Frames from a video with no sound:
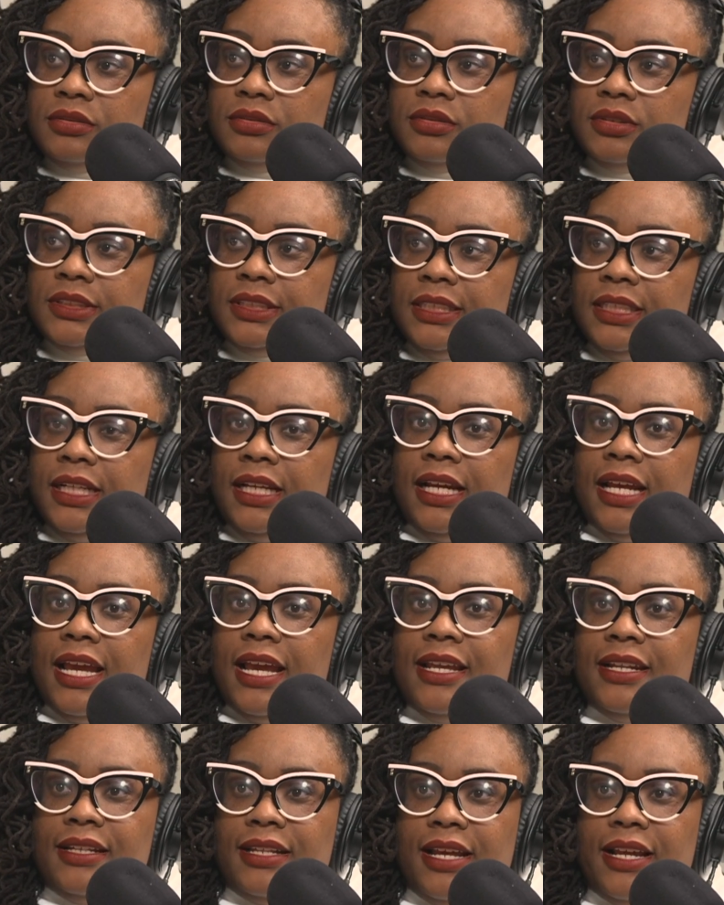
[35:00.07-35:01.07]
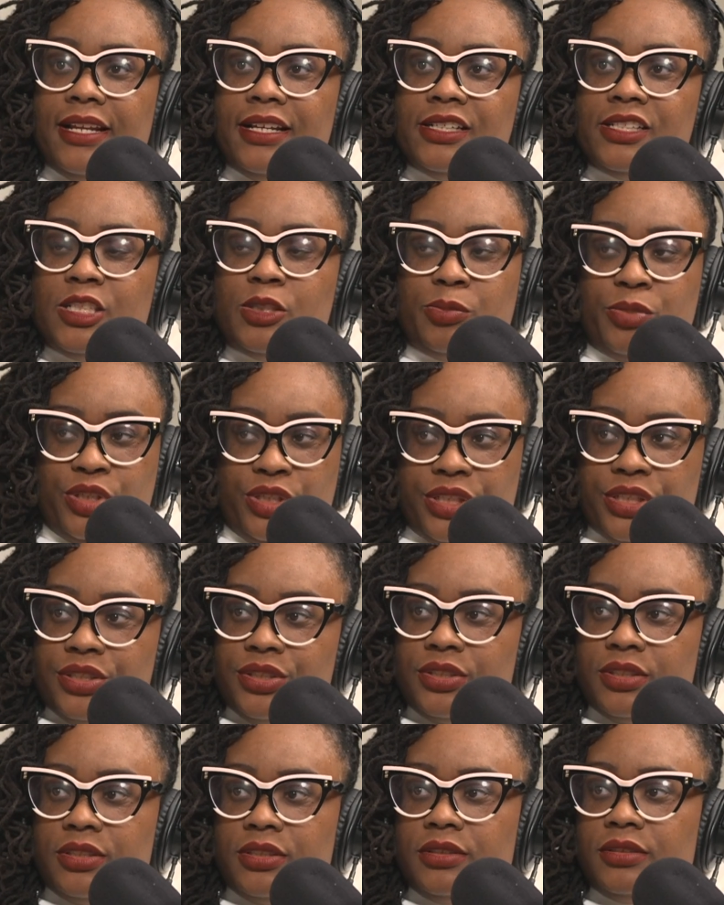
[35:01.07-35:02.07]
and like
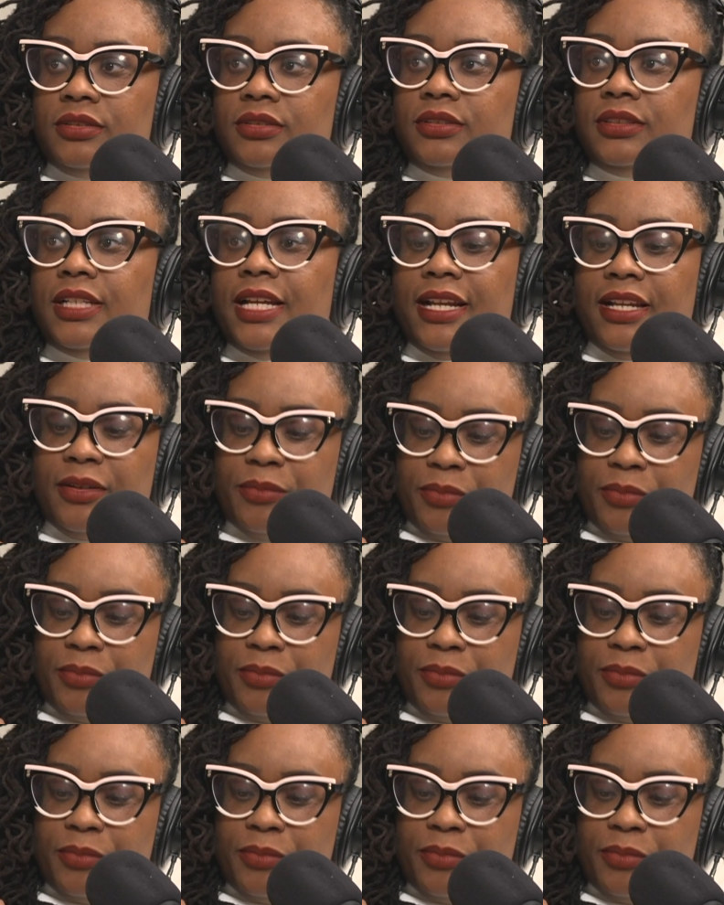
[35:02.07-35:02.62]
spiritual, like